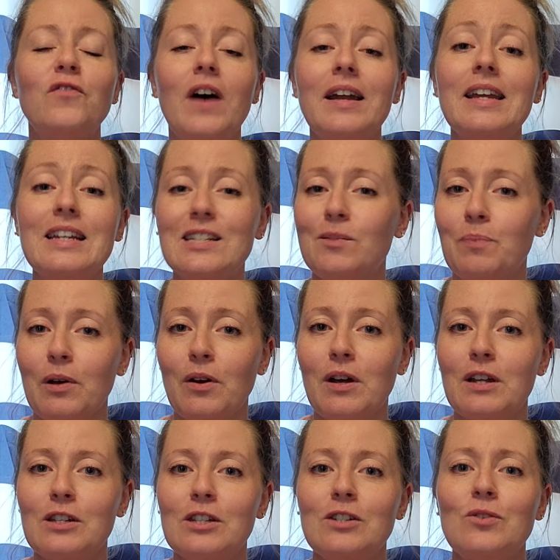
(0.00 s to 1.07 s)
fun
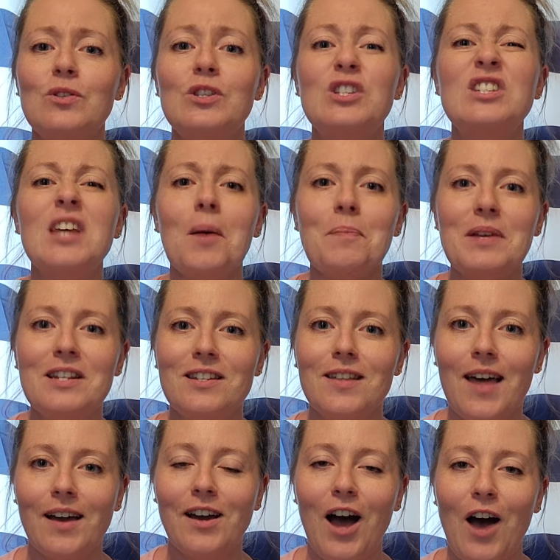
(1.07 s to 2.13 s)
experience to step into
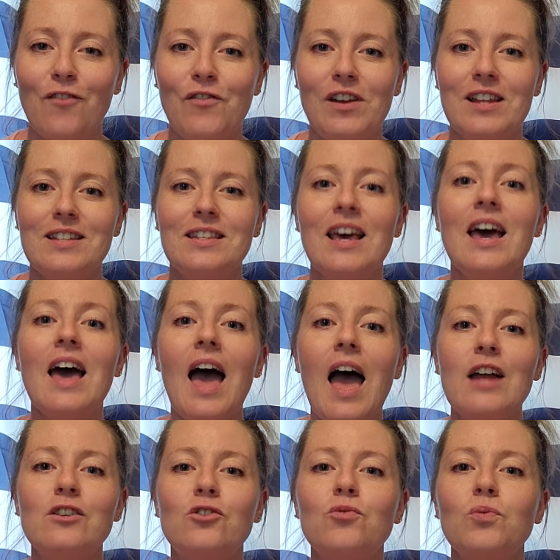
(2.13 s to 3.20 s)
that confidence
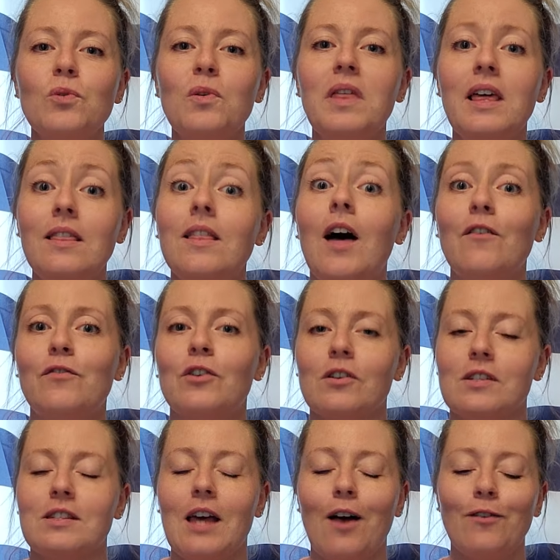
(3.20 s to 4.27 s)
and truly love
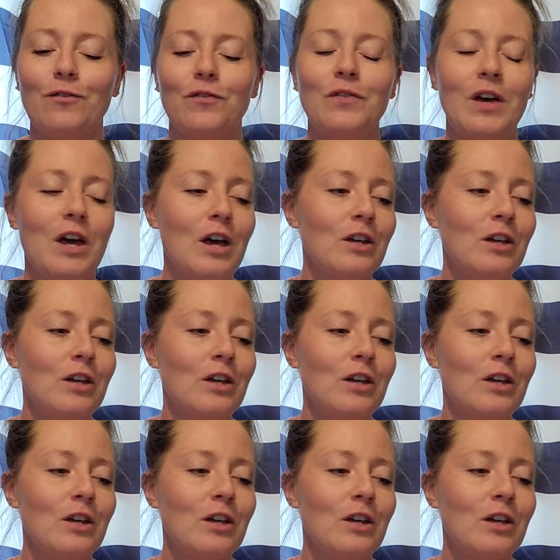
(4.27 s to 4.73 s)
yourself.